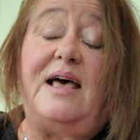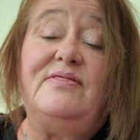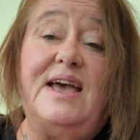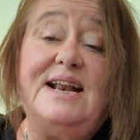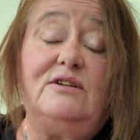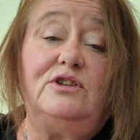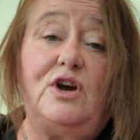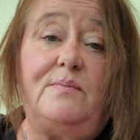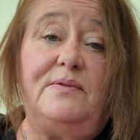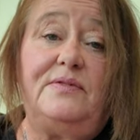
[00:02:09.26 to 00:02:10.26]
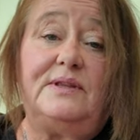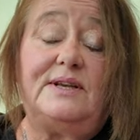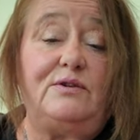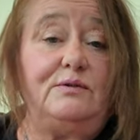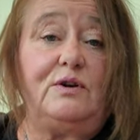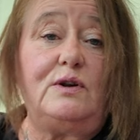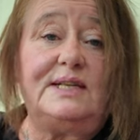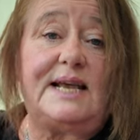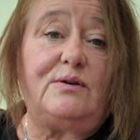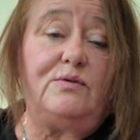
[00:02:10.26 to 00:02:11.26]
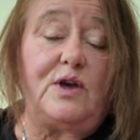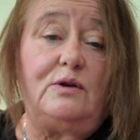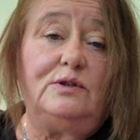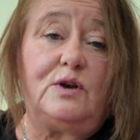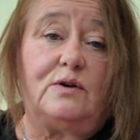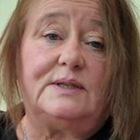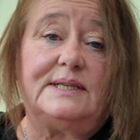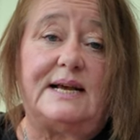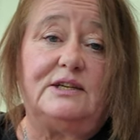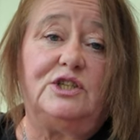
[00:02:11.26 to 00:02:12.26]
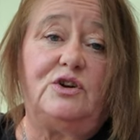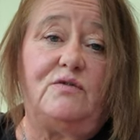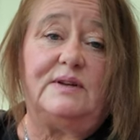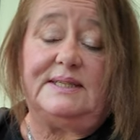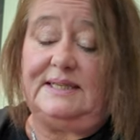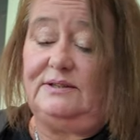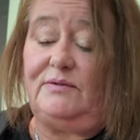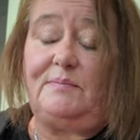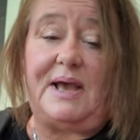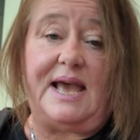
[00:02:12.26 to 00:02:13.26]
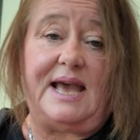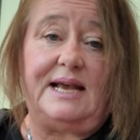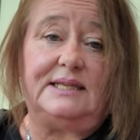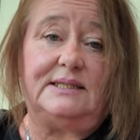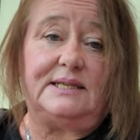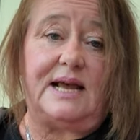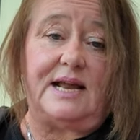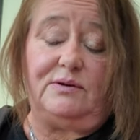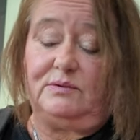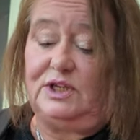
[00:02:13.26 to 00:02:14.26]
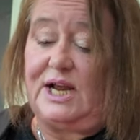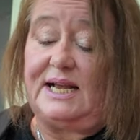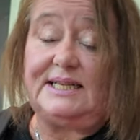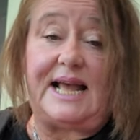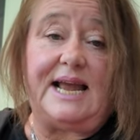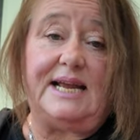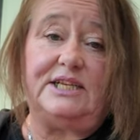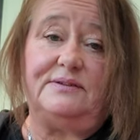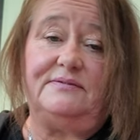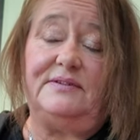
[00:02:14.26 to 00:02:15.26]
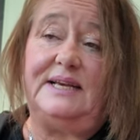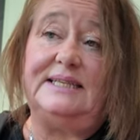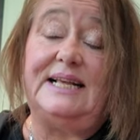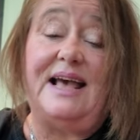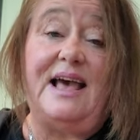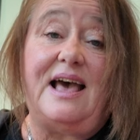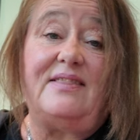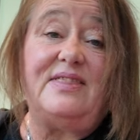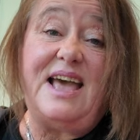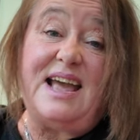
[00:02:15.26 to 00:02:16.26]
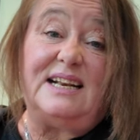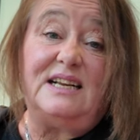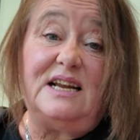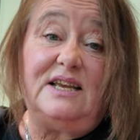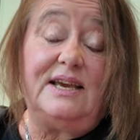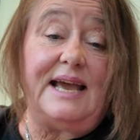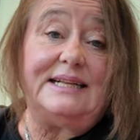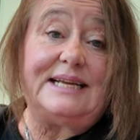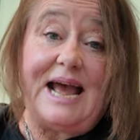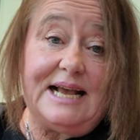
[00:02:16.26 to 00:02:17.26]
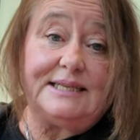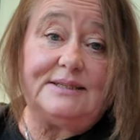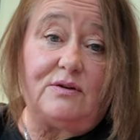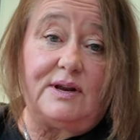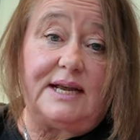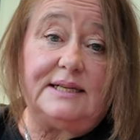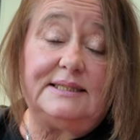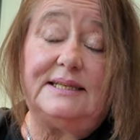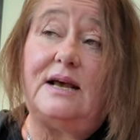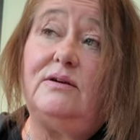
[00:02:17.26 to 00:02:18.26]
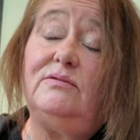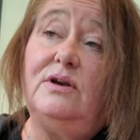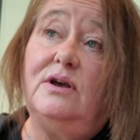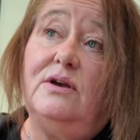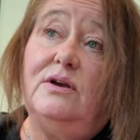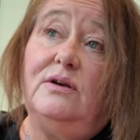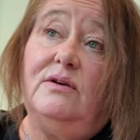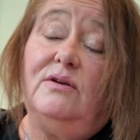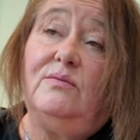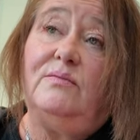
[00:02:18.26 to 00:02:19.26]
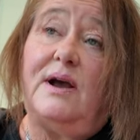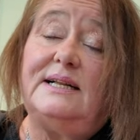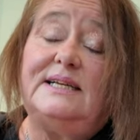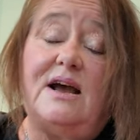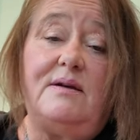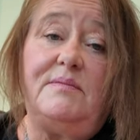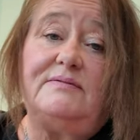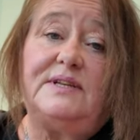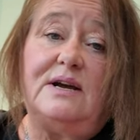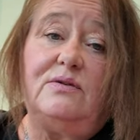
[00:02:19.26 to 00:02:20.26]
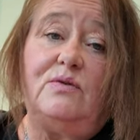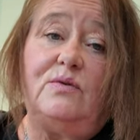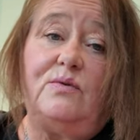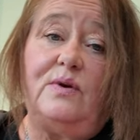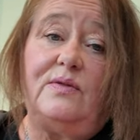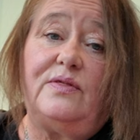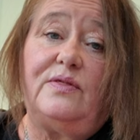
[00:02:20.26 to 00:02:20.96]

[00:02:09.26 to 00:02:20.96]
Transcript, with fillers: and then on top of, so you've got to take all those costs out insurances, repairs, annual checks, agent fees. And then you get taxed on it. So by the time I've done all